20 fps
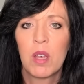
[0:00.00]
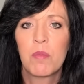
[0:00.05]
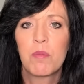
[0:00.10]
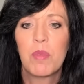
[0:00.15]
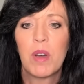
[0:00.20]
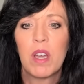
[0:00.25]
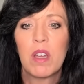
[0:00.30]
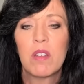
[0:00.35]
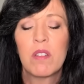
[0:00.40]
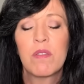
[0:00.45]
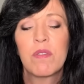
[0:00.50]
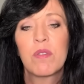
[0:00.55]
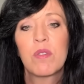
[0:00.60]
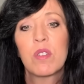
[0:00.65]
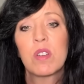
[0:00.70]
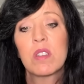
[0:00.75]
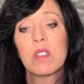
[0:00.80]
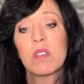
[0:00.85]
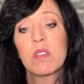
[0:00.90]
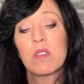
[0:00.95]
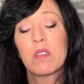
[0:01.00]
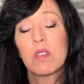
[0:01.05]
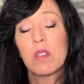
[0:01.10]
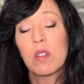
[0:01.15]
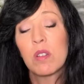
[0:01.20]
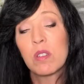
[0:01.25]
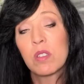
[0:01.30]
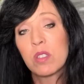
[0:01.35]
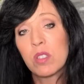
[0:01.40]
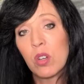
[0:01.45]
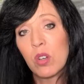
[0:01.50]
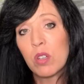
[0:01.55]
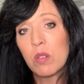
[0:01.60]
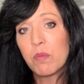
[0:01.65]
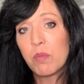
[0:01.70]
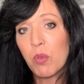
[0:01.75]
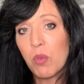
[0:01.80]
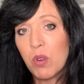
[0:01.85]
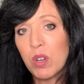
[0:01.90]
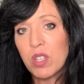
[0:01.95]
But for a
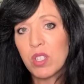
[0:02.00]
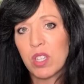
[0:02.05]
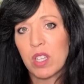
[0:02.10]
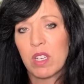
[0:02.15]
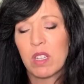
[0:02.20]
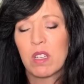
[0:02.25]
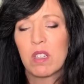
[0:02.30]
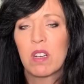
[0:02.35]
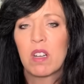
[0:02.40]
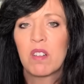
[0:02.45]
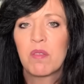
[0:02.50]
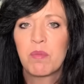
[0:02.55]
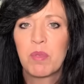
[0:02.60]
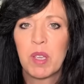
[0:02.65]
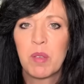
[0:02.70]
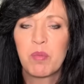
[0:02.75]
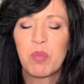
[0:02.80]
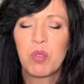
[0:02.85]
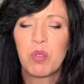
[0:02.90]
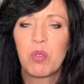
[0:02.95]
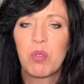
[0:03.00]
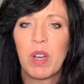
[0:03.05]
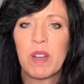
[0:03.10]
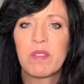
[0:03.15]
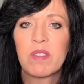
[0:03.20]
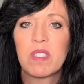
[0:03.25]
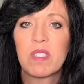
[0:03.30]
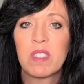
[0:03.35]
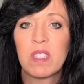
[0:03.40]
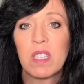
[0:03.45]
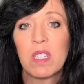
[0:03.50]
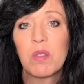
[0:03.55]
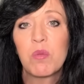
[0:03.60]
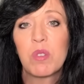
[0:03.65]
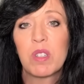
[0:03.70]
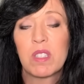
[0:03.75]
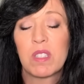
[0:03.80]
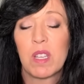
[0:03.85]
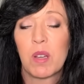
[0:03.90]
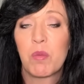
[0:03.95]
certain portion of people who have to deal
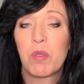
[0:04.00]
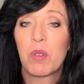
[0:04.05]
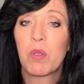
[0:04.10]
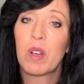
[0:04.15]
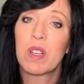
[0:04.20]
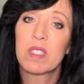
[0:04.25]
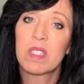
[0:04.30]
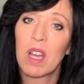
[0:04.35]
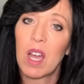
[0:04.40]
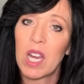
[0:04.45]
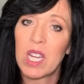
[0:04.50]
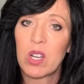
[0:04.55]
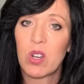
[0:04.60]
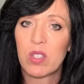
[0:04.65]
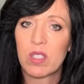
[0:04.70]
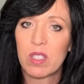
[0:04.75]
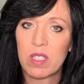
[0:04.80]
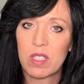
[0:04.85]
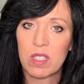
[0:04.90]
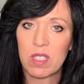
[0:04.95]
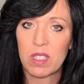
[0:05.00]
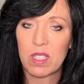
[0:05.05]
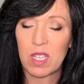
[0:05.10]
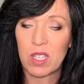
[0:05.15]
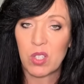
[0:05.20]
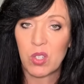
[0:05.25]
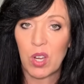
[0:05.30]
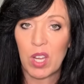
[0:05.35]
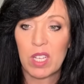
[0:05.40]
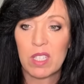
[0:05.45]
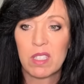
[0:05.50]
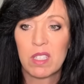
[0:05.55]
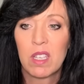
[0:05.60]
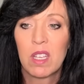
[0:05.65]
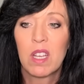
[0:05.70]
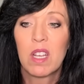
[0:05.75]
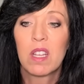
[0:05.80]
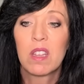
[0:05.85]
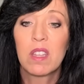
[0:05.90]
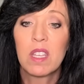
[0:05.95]
with someone who has high narcissistic traits,
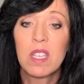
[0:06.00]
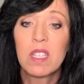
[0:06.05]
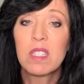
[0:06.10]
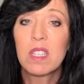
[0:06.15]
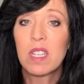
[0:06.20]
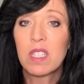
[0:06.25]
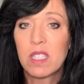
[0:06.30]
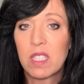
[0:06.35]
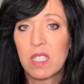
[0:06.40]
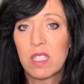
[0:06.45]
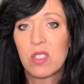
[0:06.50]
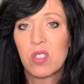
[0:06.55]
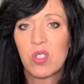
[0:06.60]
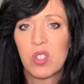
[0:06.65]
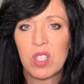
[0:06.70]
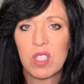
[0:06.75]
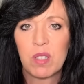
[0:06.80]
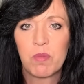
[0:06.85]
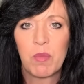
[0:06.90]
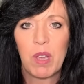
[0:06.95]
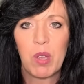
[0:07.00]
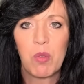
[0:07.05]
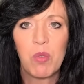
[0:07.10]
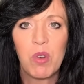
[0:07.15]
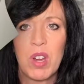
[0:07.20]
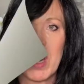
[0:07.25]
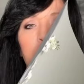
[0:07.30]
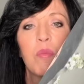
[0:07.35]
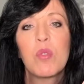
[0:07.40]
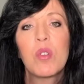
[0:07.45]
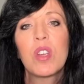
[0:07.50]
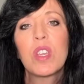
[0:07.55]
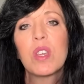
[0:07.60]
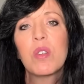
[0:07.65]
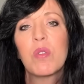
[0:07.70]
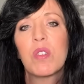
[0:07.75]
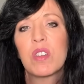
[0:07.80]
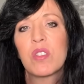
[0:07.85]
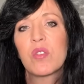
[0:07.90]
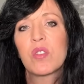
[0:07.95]
these ideas just might work. The more
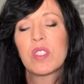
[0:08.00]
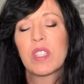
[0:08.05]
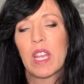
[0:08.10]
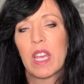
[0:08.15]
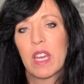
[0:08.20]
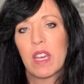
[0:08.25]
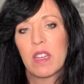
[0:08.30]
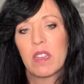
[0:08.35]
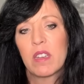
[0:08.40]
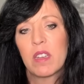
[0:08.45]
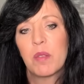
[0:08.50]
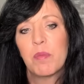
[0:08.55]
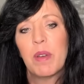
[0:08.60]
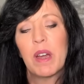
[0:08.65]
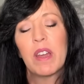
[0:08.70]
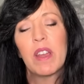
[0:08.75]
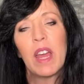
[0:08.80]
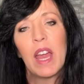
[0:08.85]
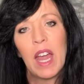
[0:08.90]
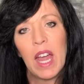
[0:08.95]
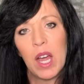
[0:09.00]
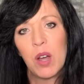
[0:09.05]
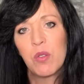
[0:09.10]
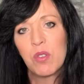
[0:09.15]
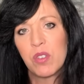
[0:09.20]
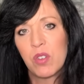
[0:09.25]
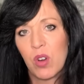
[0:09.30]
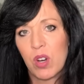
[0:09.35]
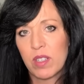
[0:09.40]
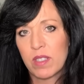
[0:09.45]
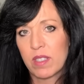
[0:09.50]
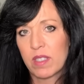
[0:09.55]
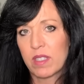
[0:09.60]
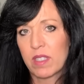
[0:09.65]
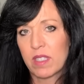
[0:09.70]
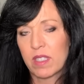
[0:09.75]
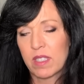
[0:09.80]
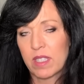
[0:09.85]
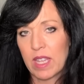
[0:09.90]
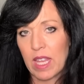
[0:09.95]
you understand about how a
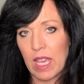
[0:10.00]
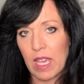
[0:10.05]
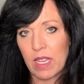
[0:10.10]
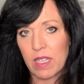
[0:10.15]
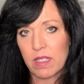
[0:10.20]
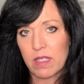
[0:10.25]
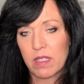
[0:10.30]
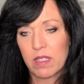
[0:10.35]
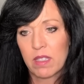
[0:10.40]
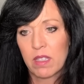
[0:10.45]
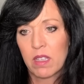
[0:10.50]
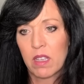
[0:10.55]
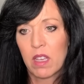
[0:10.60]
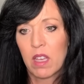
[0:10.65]
narcissist thinks